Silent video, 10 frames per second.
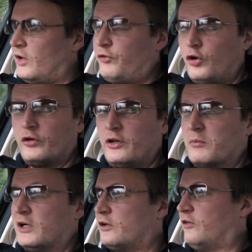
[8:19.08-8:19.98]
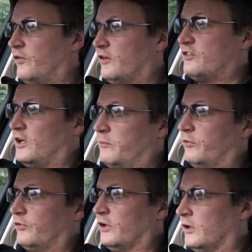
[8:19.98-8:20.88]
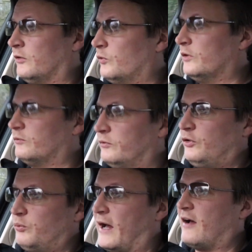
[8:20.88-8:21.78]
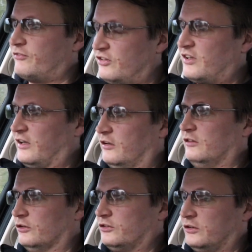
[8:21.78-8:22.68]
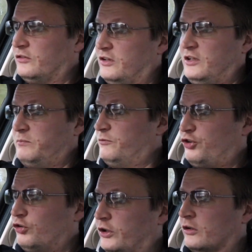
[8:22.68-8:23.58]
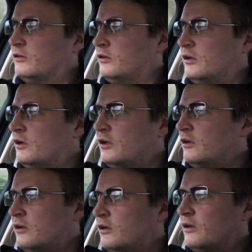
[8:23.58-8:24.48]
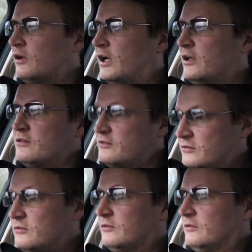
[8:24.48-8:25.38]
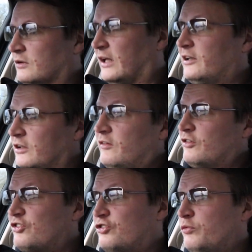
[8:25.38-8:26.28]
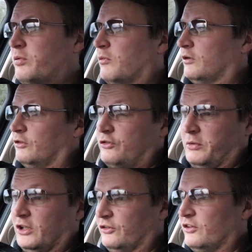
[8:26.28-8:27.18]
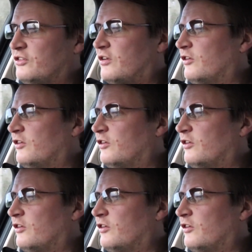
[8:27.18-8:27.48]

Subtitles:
If you're in the market for this type of car, well, you have to take a look at the Giulia, and likely the super model, to be honest.